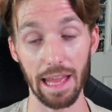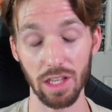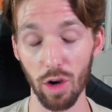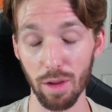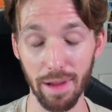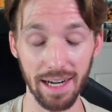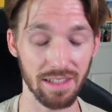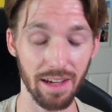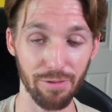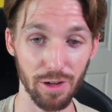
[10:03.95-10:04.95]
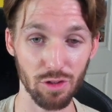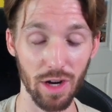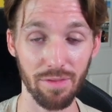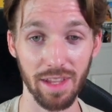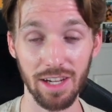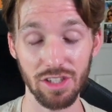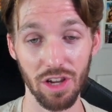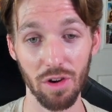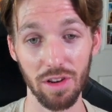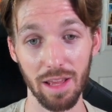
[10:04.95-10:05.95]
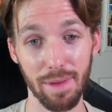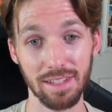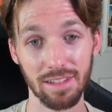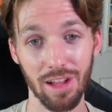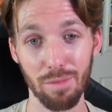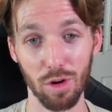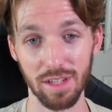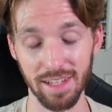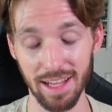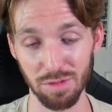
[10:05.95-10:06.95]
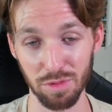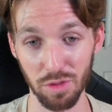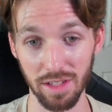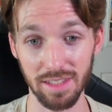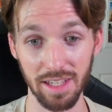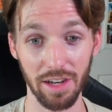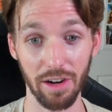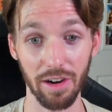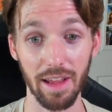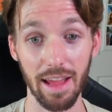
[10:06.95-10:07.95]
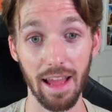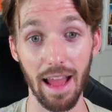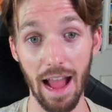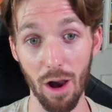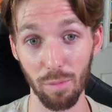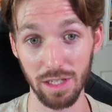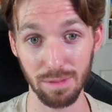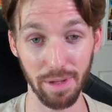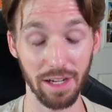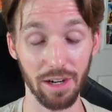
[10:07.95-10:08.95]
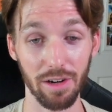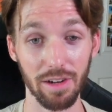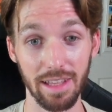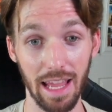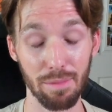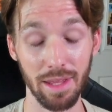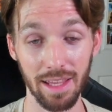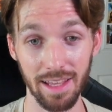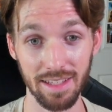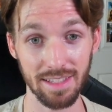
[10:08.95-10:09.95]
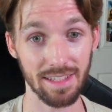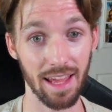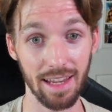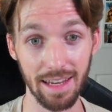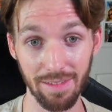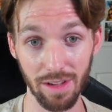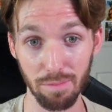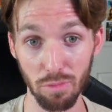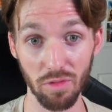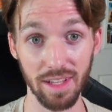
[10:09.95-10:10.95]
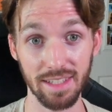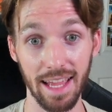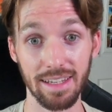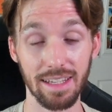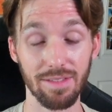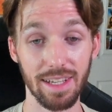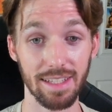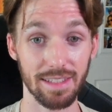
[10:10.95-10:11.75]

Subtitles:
And going back to that first graph that I showed, it makes a lot more sense when you consider how much bigger gaming is than even movies and TVs